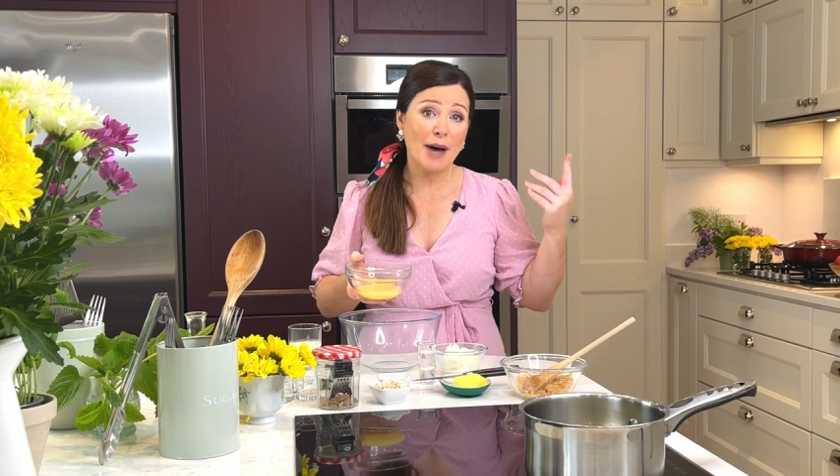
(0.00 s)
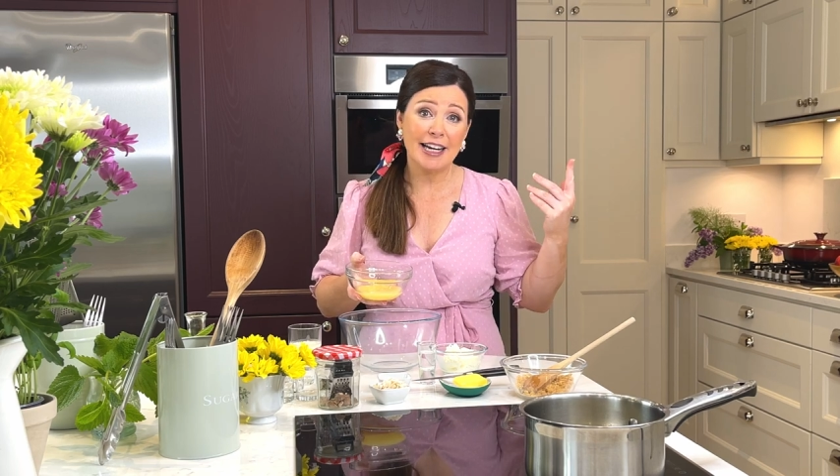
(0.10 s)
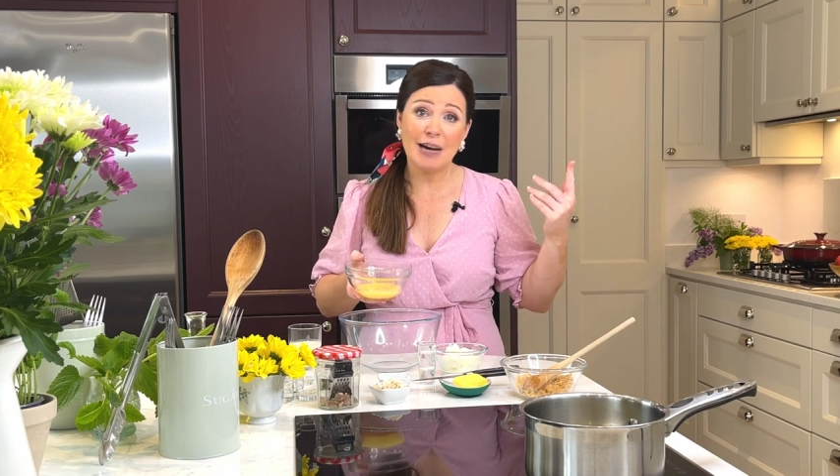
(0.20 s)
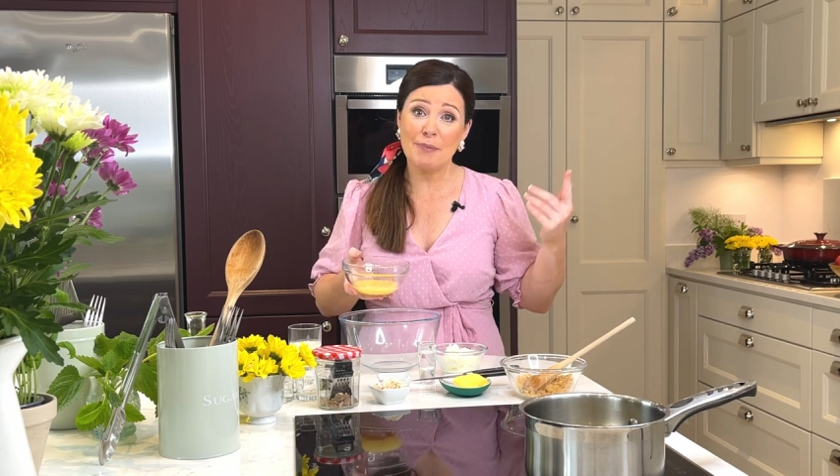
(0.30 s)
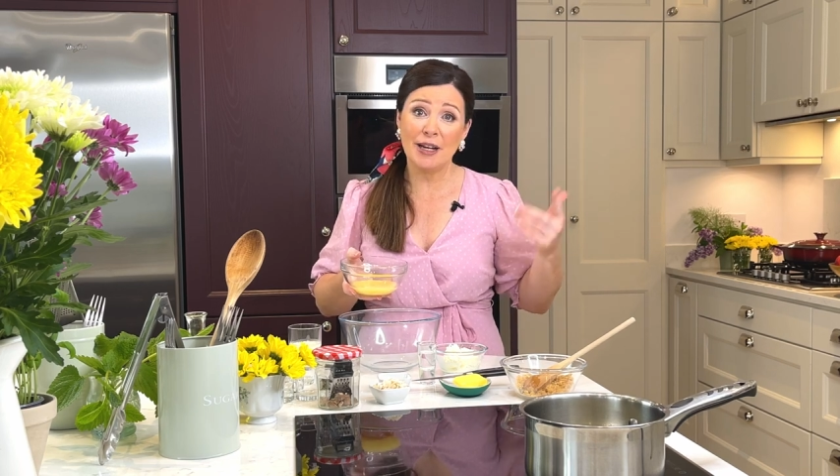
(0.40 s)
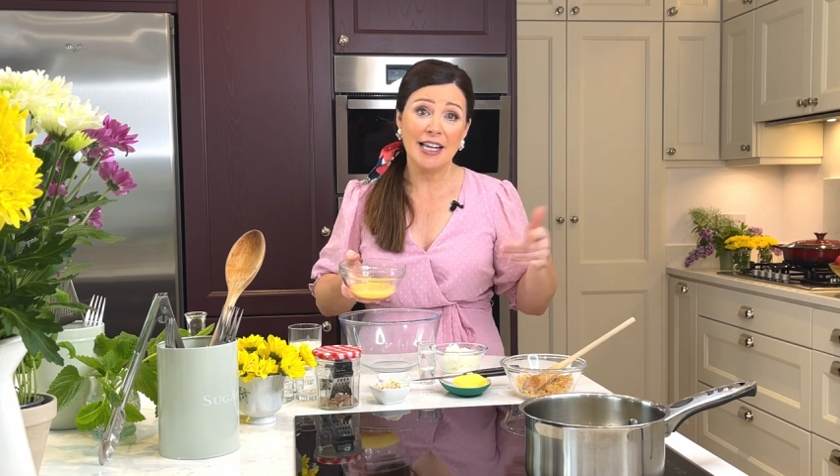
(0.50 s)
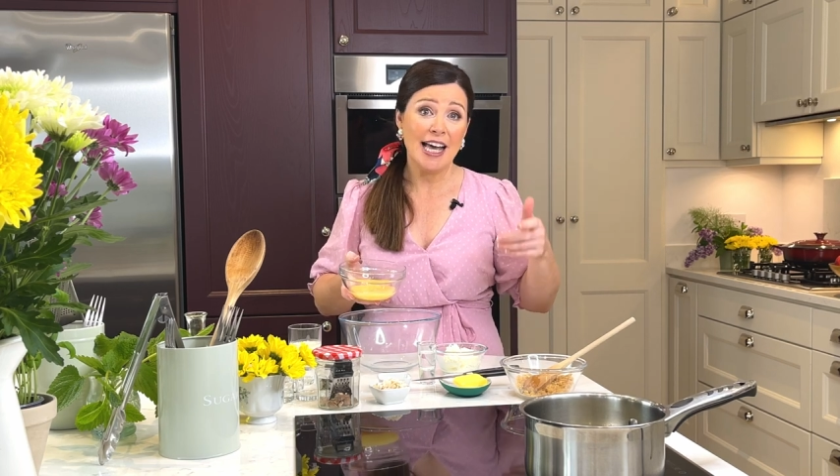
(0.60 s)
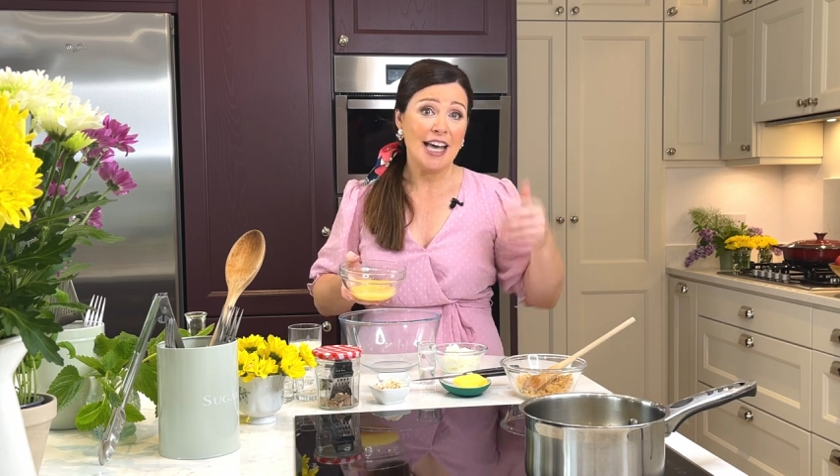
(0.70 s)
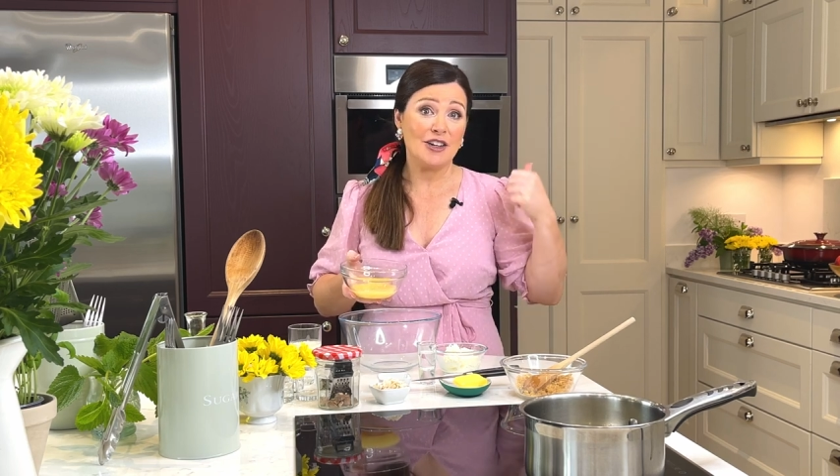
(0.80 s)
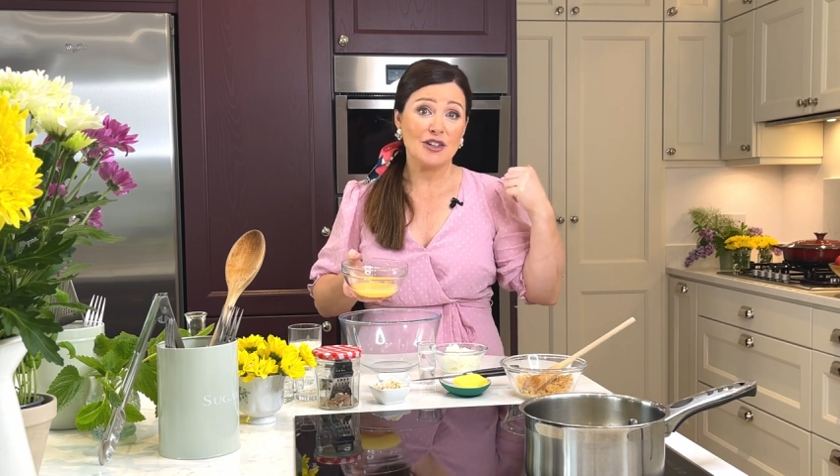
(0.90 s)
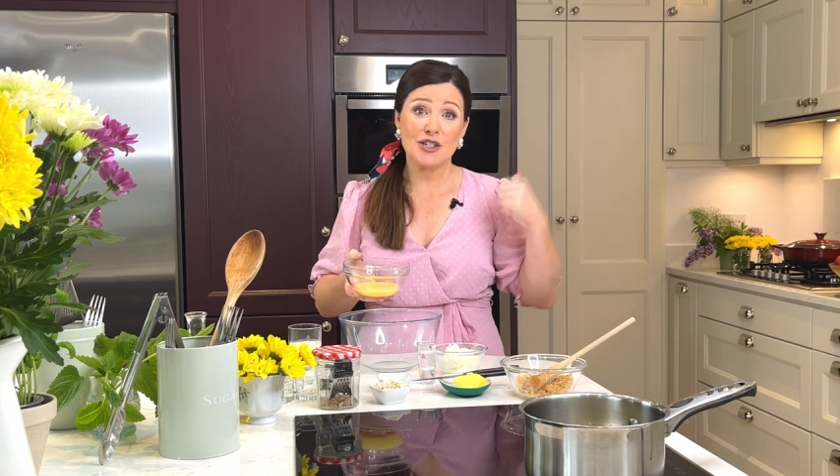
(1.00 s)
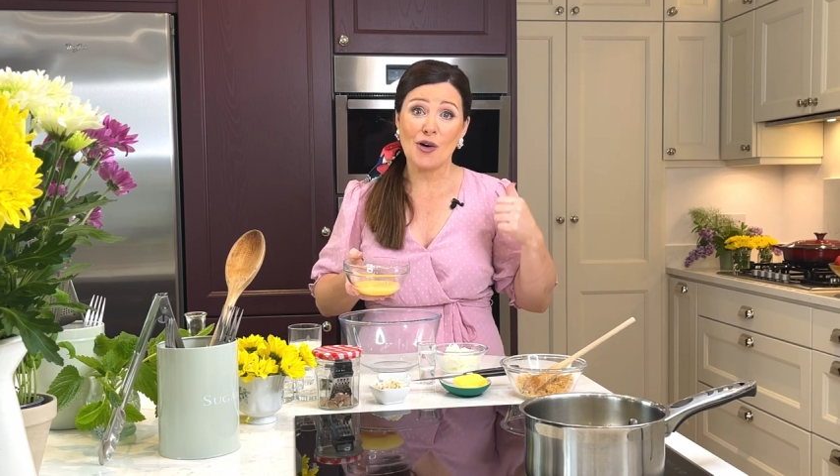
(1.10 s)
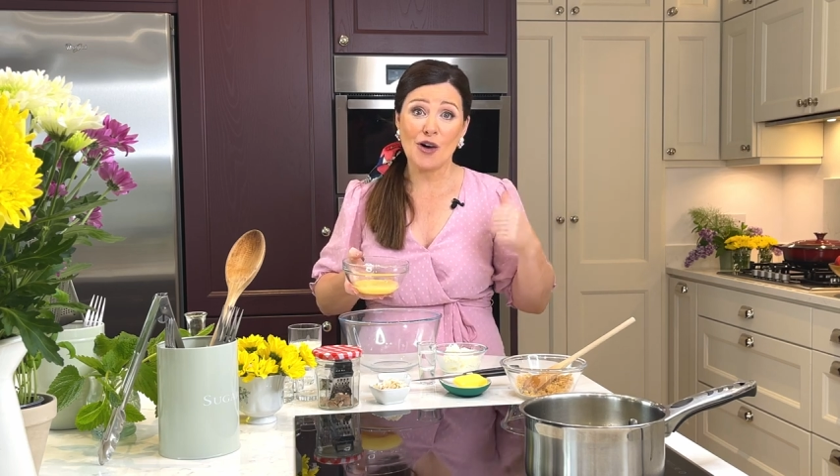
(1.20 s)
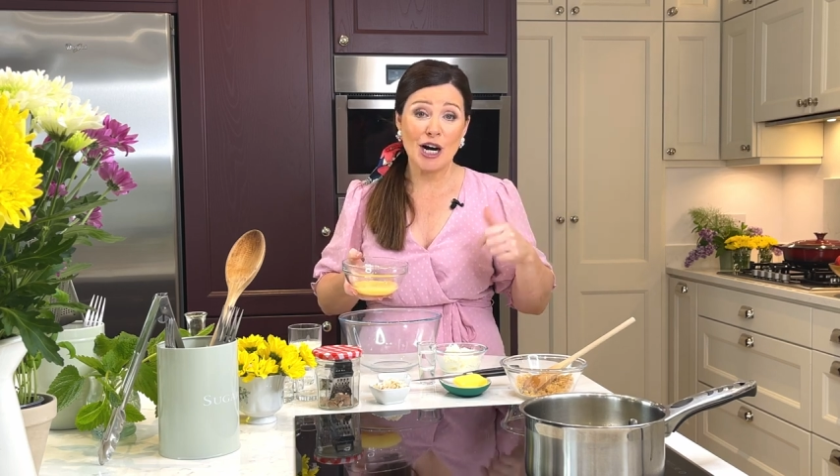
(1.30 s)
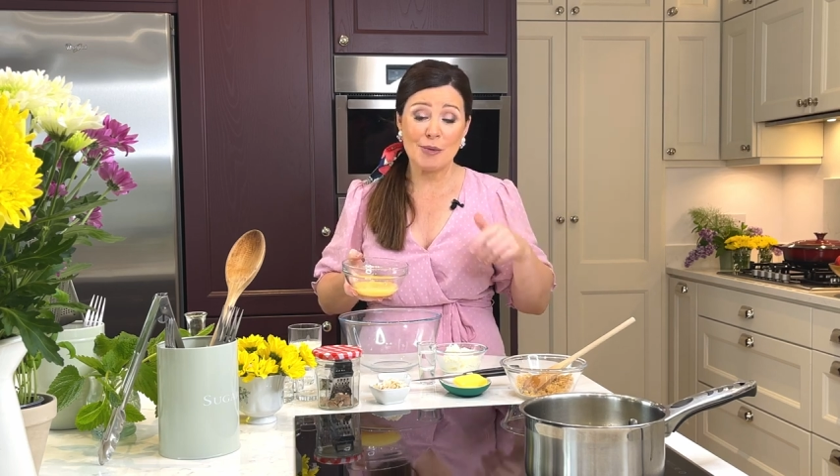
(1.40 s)
pineapple in your
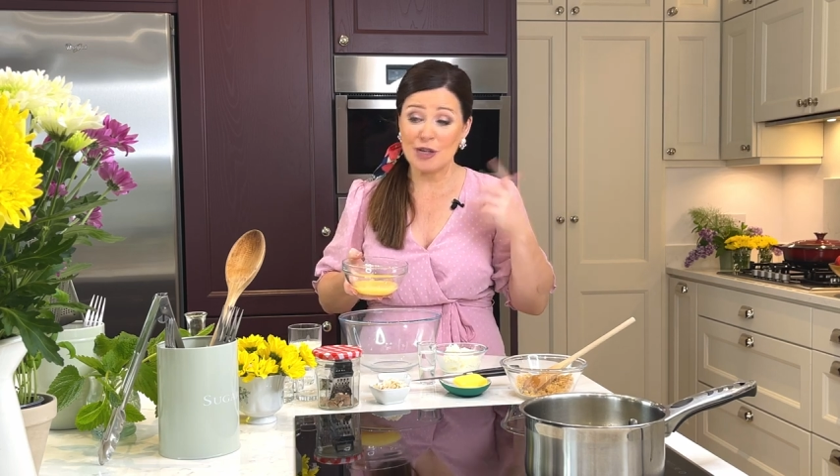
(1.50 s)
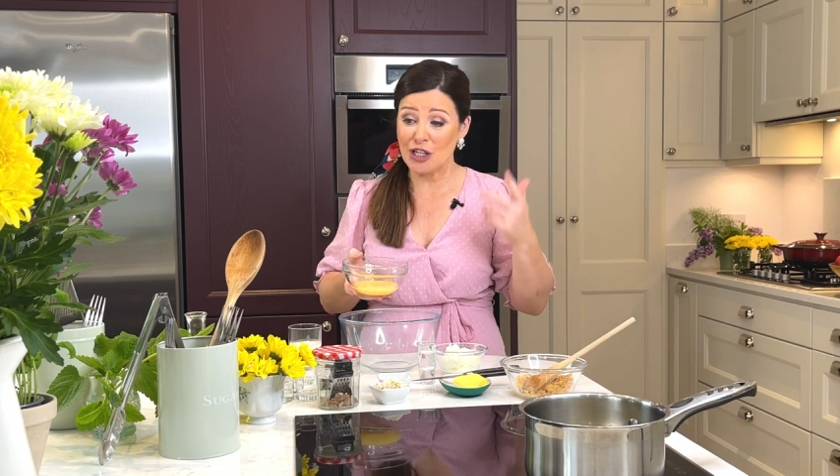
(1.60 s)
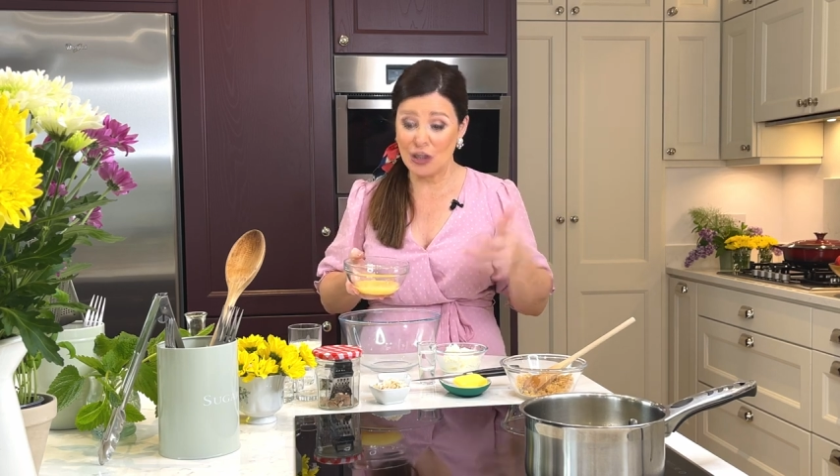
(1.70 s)
store cupboard,